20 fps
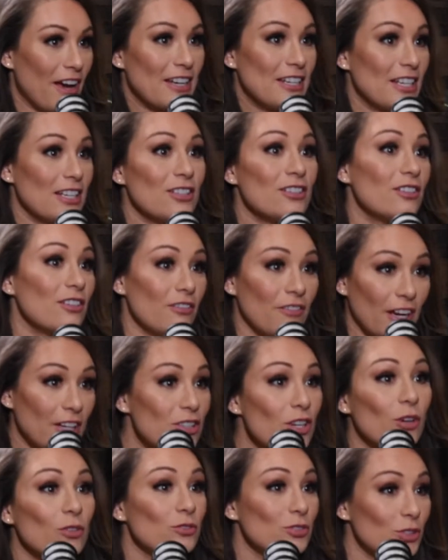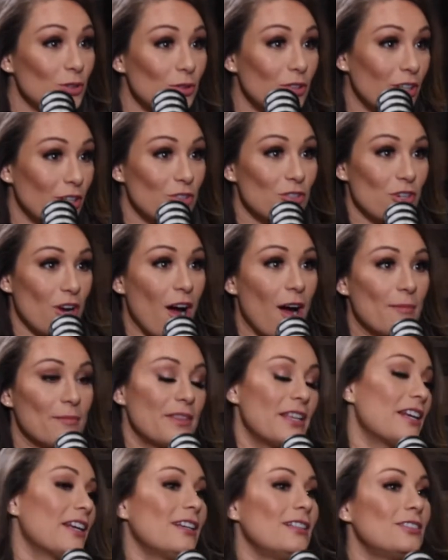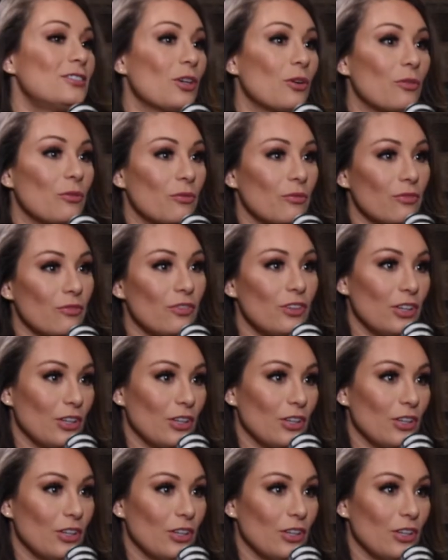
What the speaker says: I don't do a good job, then I don't,